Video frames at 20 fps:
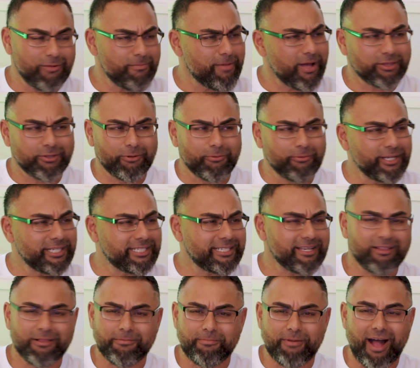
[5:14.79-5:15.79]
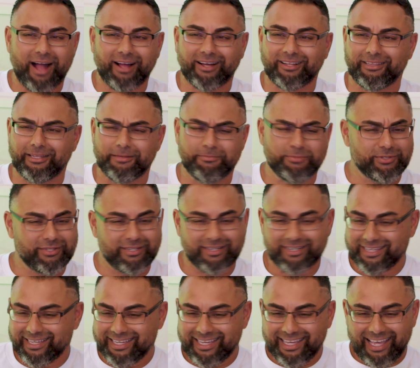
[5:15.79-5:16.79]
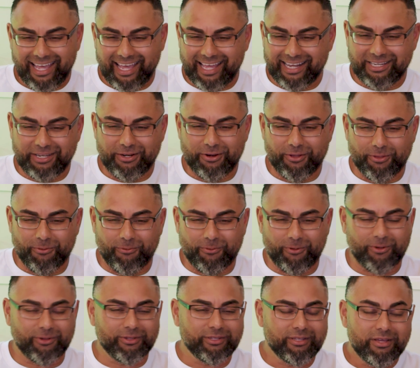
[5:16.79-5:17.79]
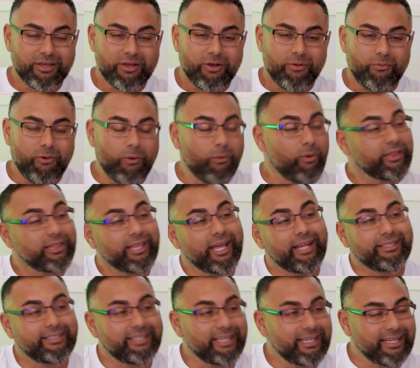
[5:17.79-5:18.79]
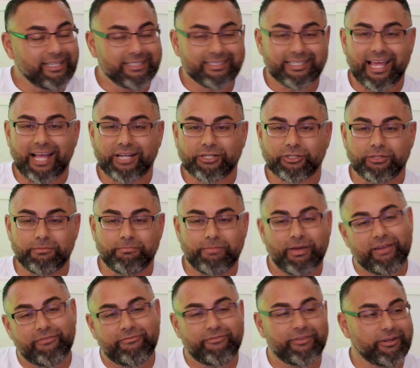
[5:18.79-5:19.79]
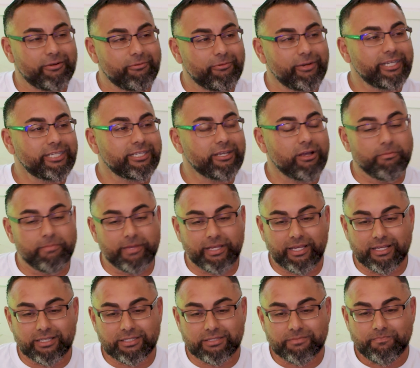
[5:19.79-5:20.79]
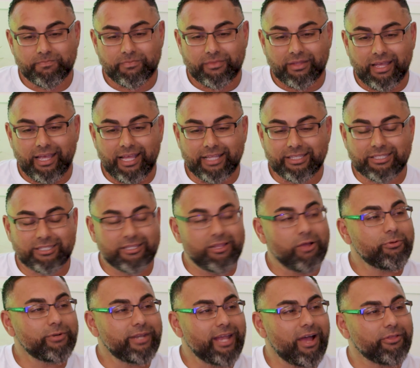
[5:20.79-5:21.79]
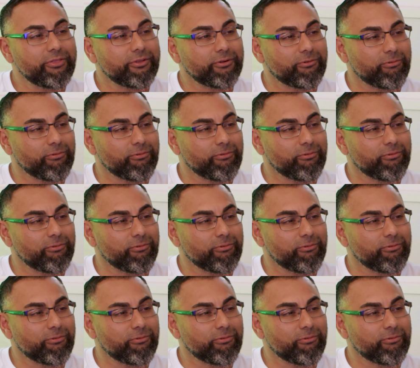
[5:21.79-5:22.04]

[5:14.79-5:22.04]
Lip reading: about the retail apocalypse and the world. Well, what that did is it actually benefited retail because it slowed down the